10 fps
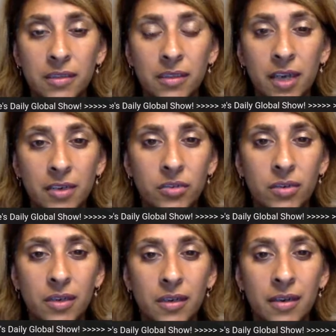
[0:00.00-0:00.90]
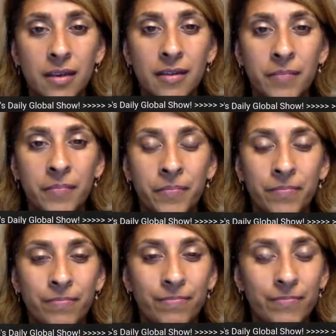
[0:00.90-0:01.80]
the country,
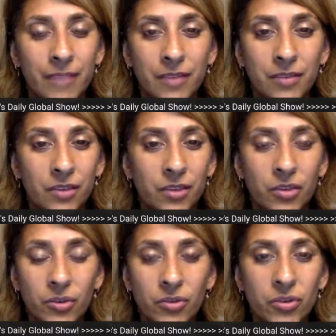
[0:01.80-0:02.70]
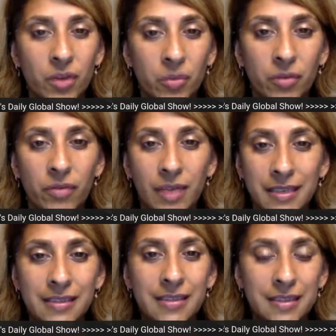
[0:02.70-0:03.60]
there's a huge number of
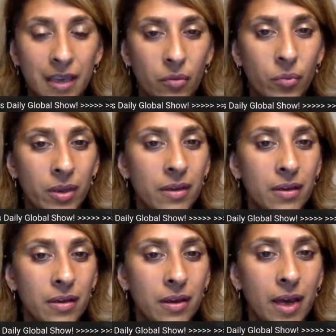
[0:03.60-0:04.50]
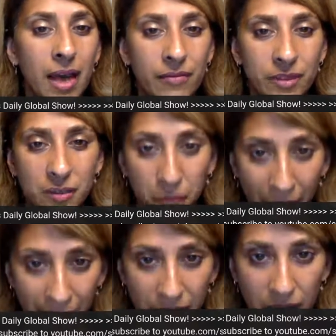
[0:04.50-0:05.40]
cases that we have as a
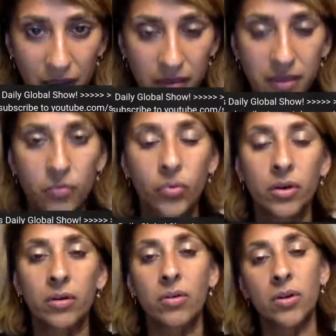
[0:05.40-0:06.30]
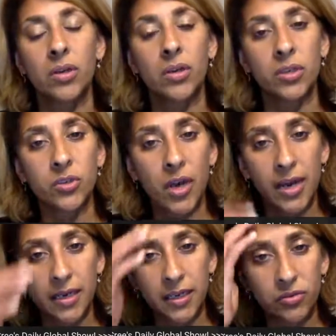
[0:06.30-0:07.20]
backlog that we're all going to try
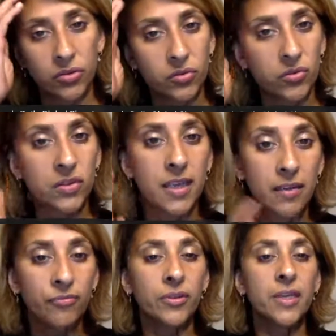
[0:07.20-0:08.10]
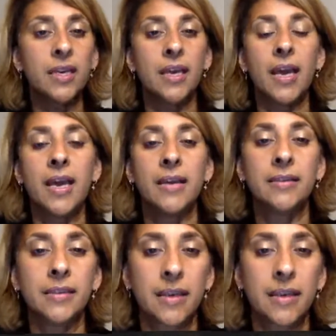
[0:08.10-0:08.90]
and introduce safely and